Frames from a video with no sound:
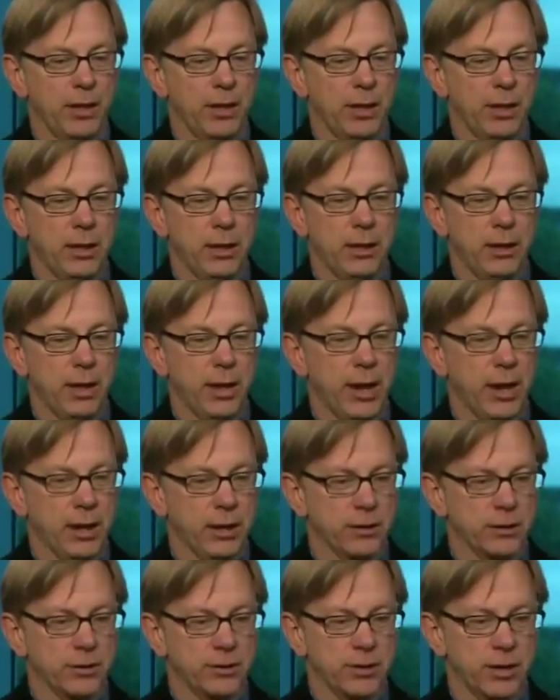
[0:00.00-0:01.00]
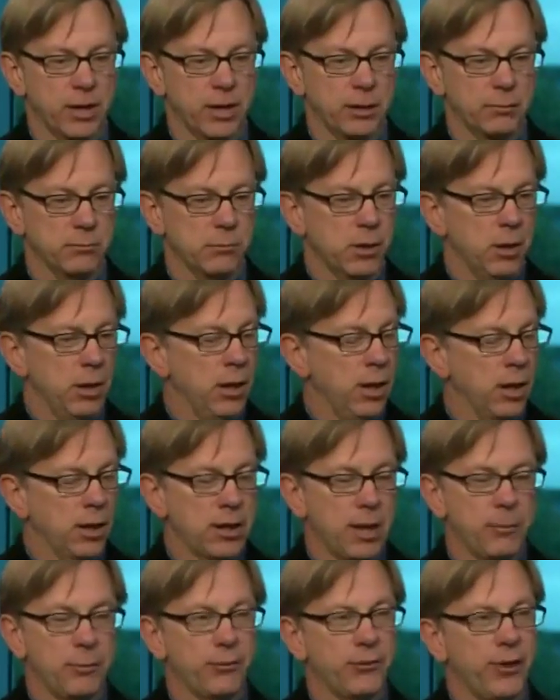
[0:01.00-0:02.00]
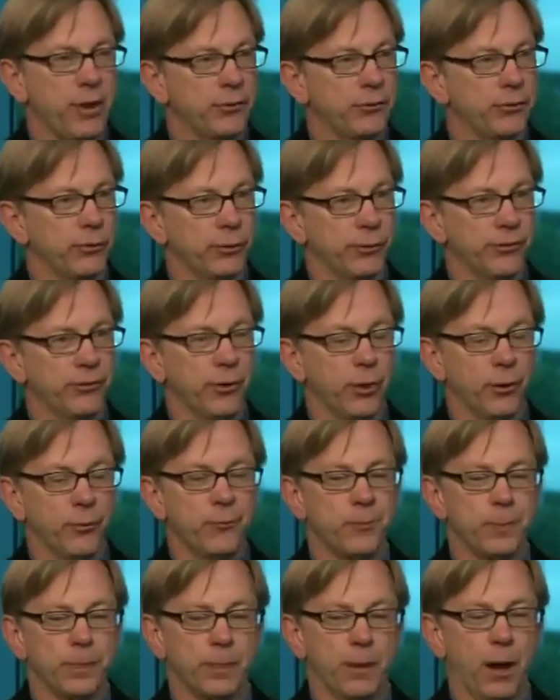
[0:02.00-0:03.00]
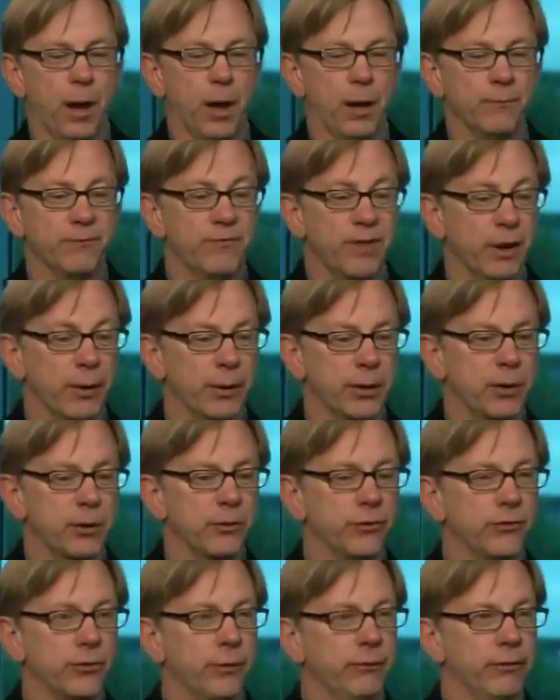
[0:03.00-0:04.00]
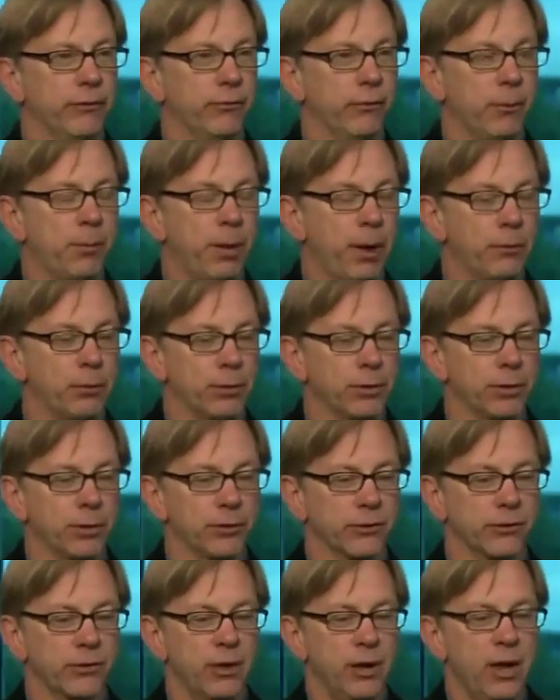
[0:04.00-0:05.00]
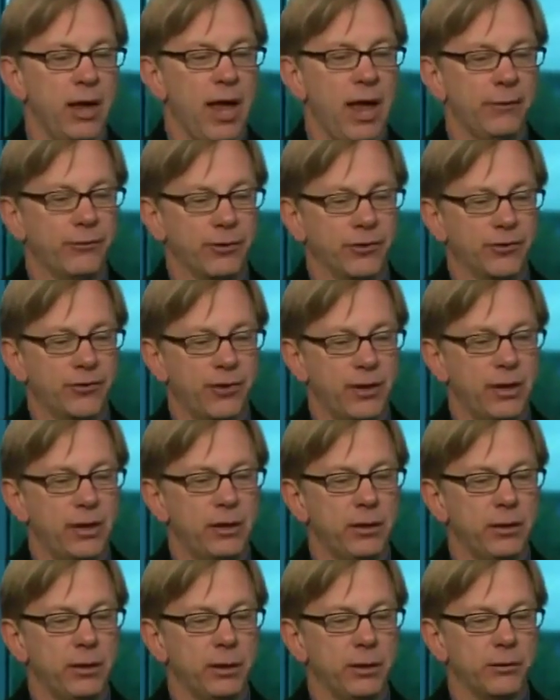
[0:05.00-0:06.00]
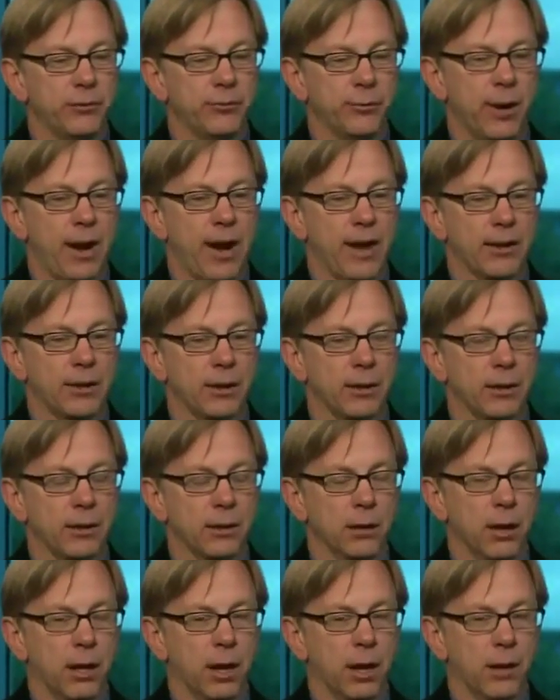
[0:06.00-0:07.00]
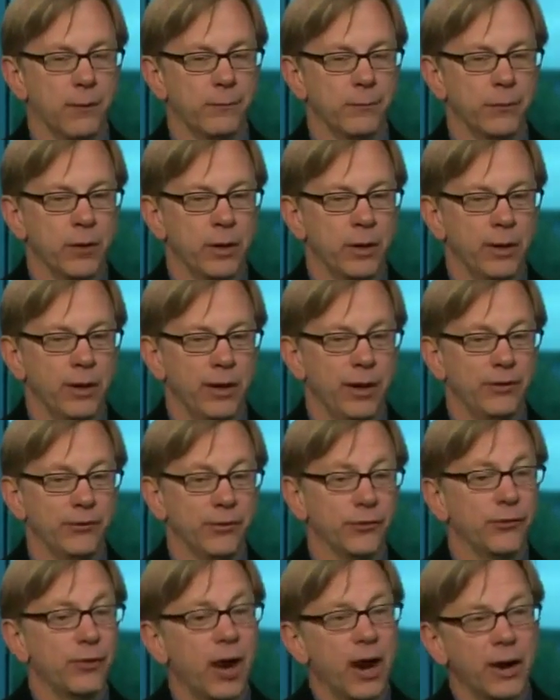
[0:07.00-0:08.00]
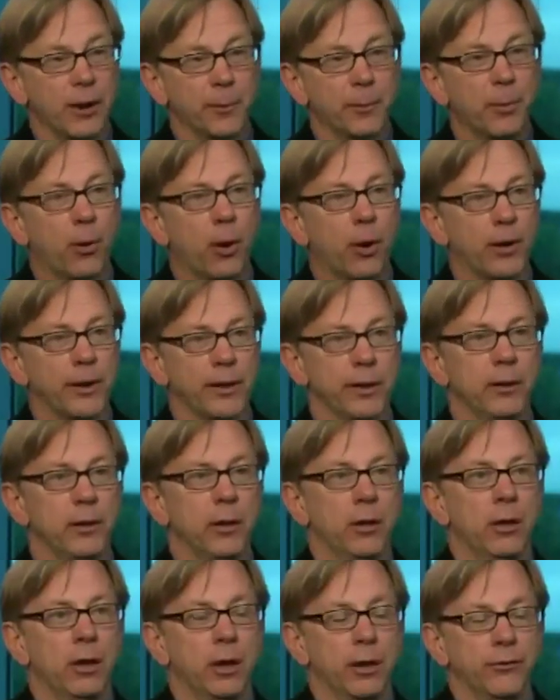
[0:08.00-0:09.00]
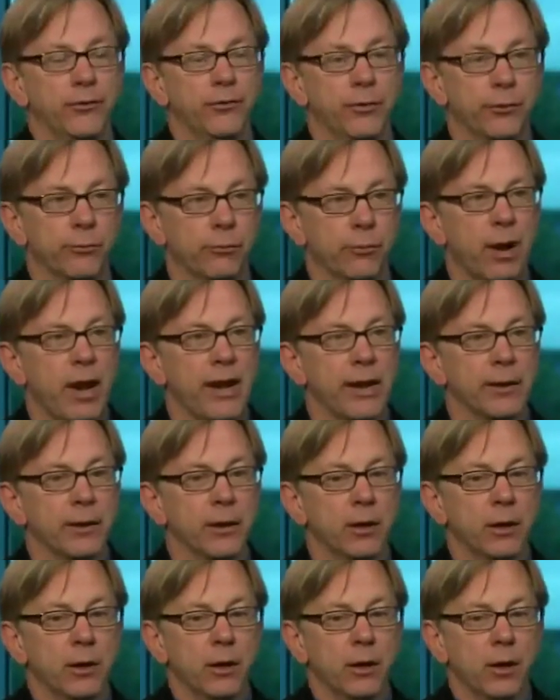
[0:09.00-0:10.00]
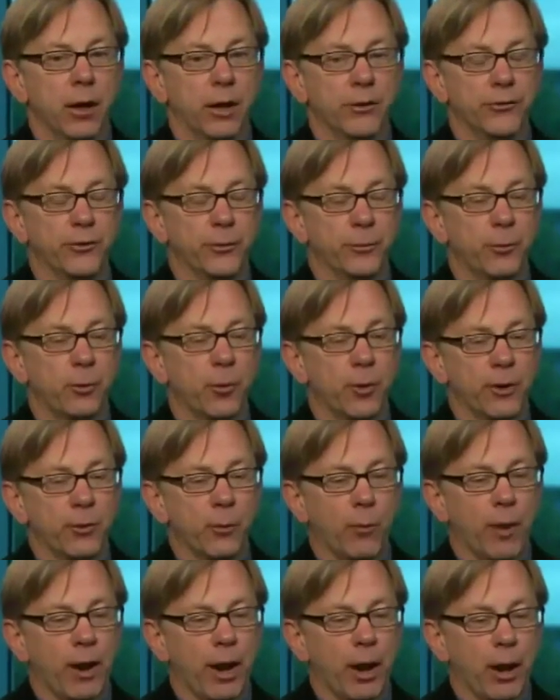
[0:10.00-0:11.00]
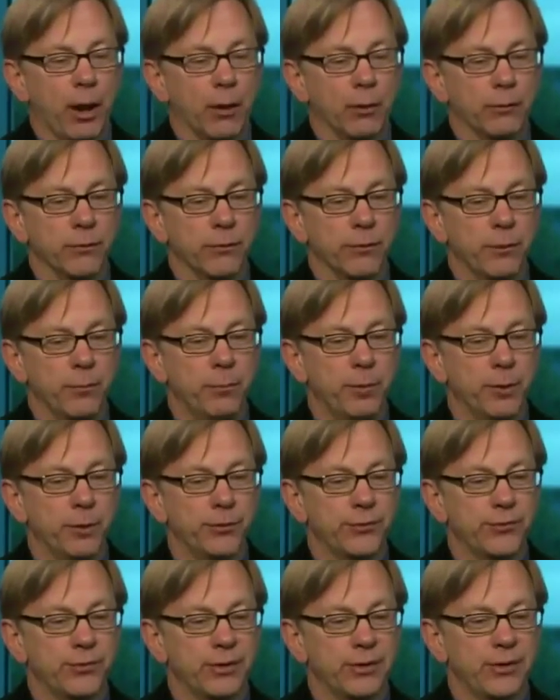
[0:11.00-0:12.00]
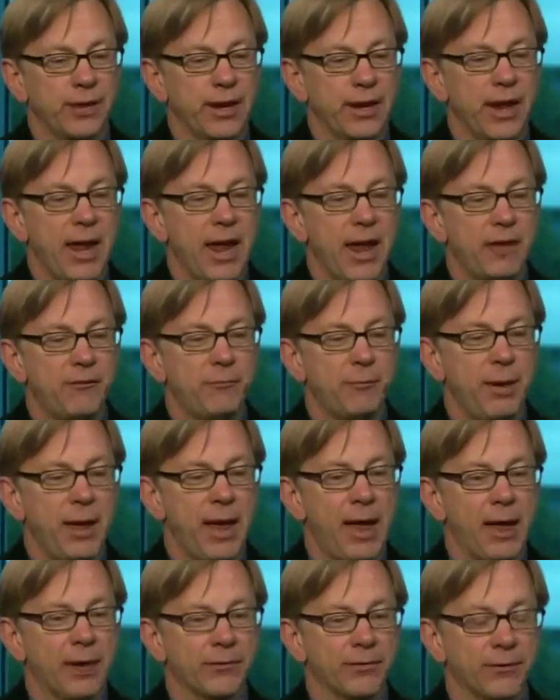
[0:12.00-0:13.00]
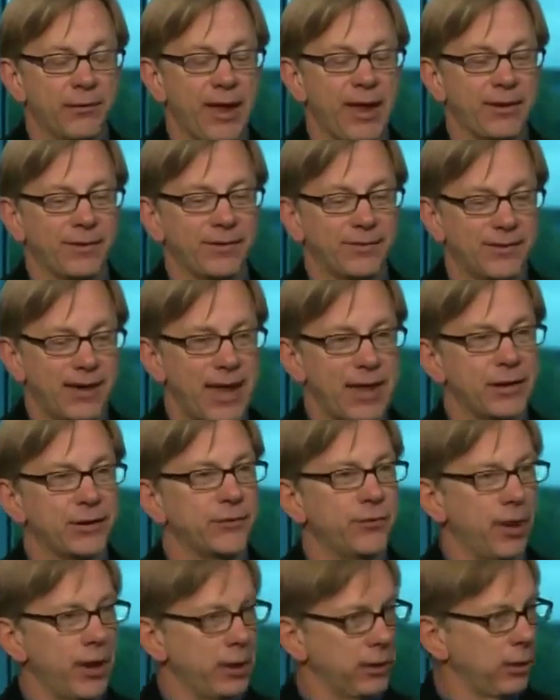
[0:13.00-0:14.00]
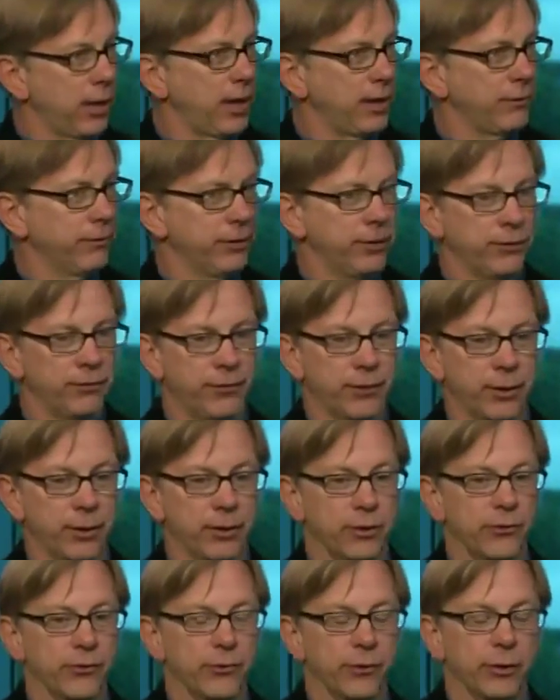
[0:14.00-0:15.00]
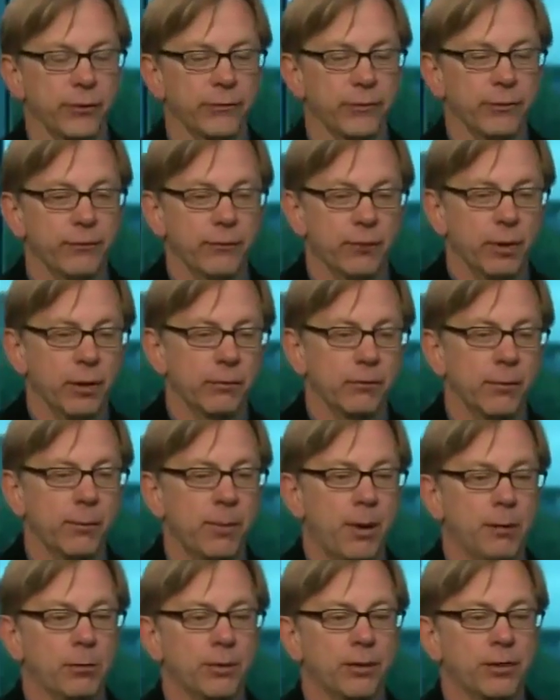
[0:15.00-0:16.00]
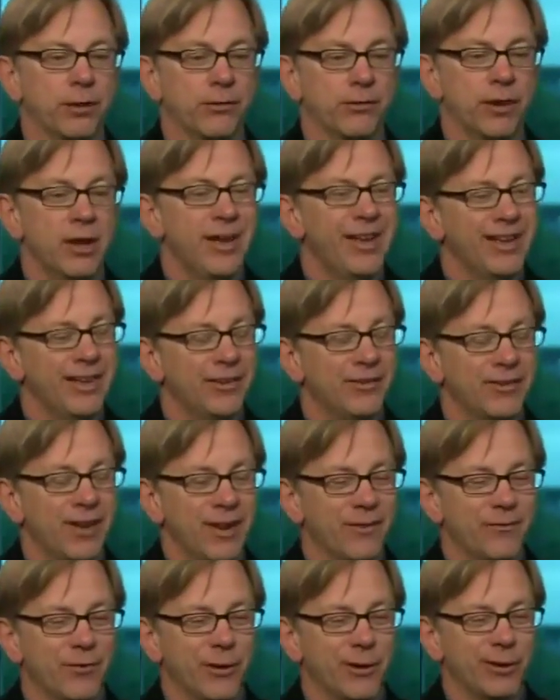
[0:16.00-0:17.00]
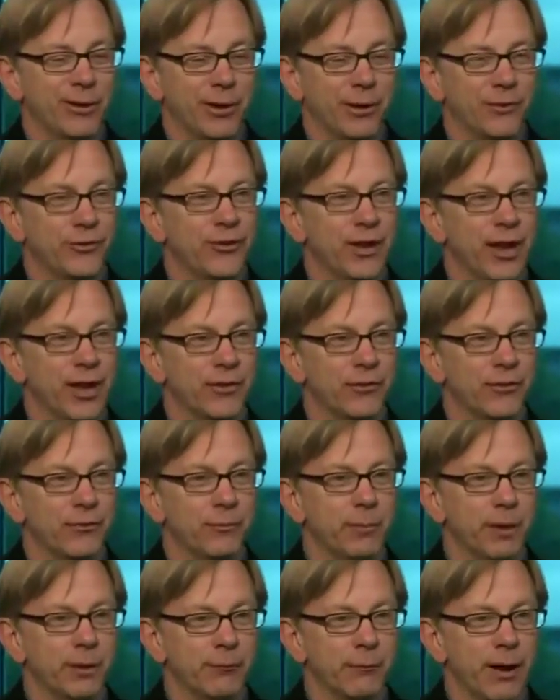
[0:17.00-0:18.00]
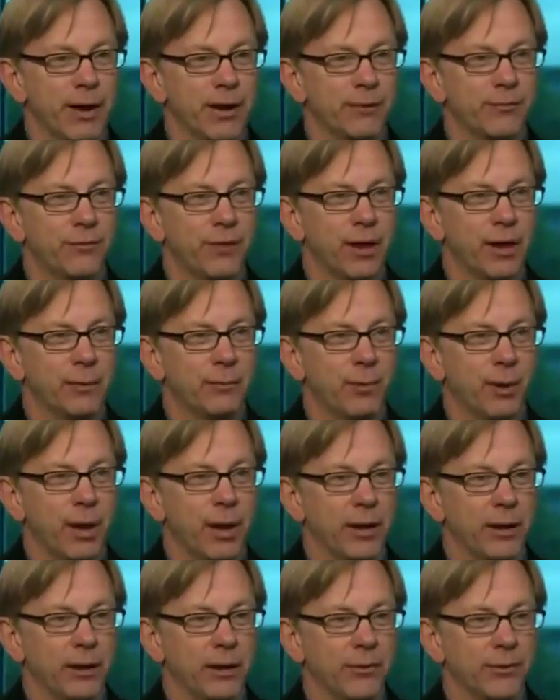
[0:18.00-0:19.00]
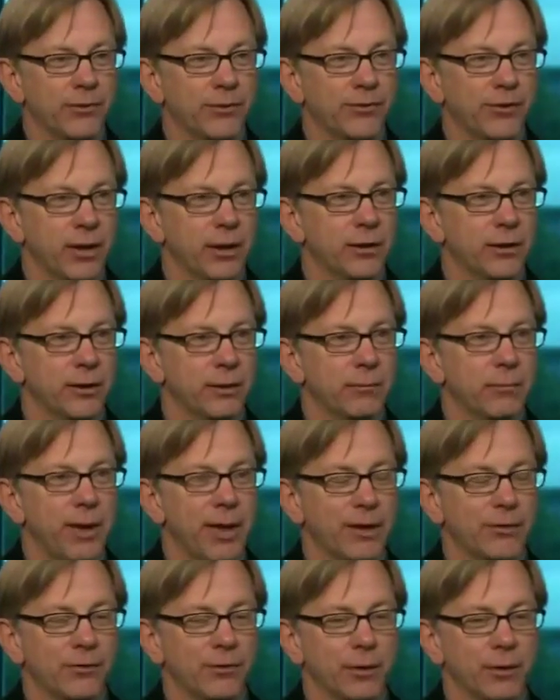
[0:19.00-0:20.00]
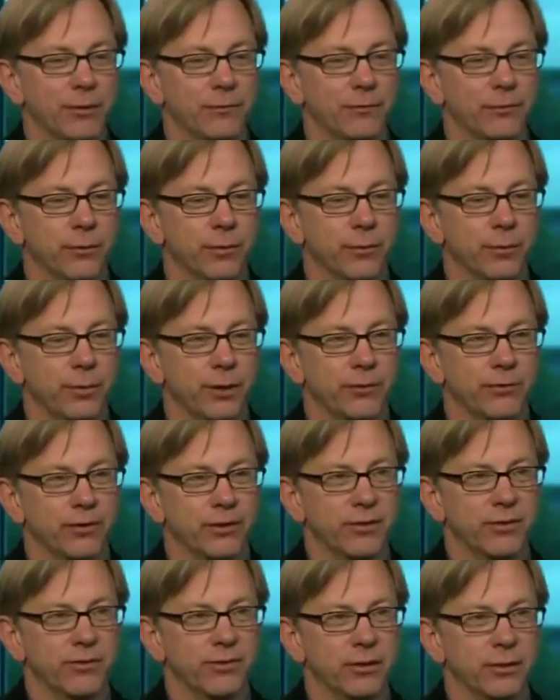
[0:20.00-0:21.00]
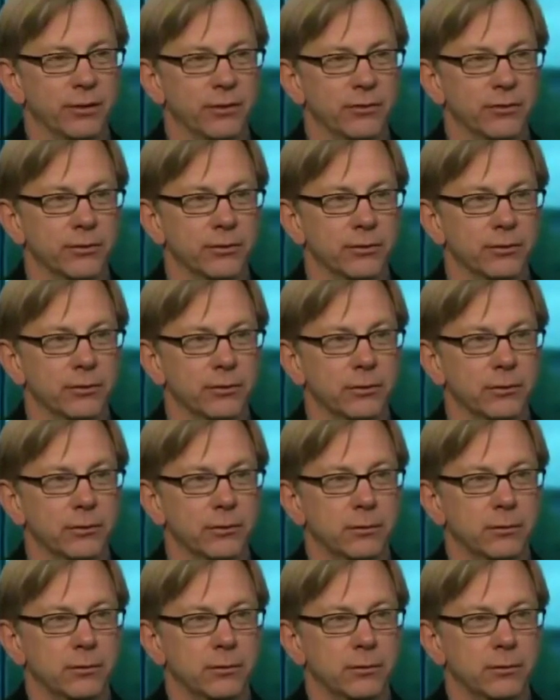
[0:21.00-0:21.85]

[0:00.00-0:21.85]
he and a couple dozen or so very conservative Republicans have succeeded in dragging his entire party to the right. To the point where the bills that they have passed have had to satisfy a lot of these very conservative Republicans and stand very little chance of being ratified by the Senate and passed on for the president's signature.